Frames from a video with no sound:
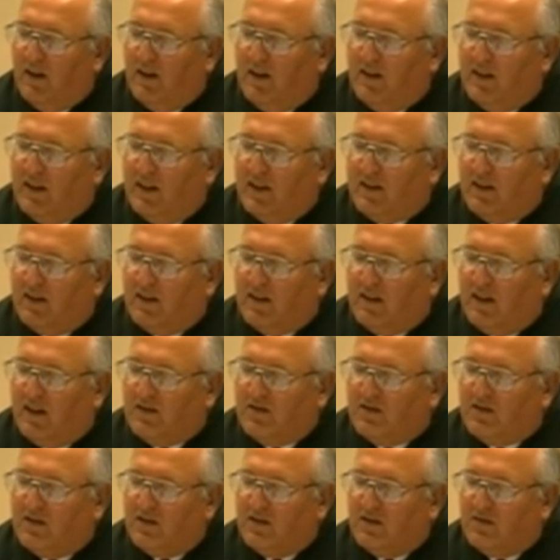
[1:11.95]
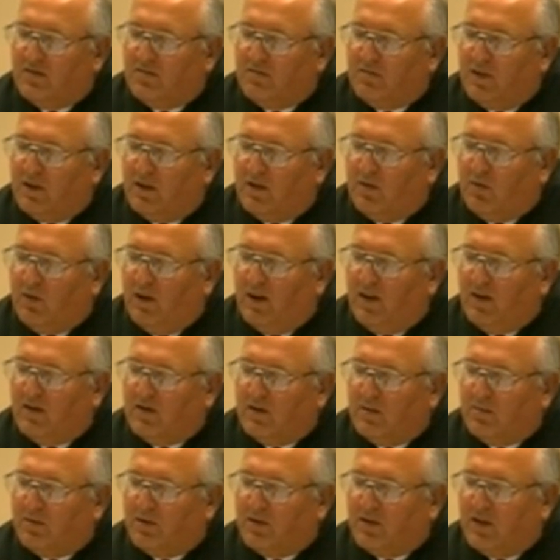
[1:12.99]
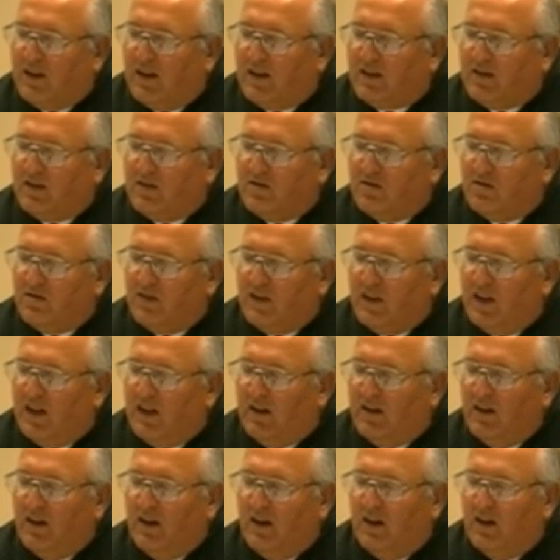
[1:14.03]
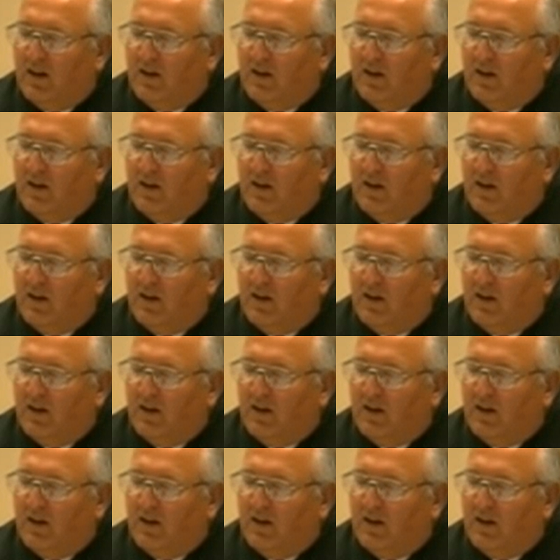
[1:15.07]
and that detention is required to protect the juvenile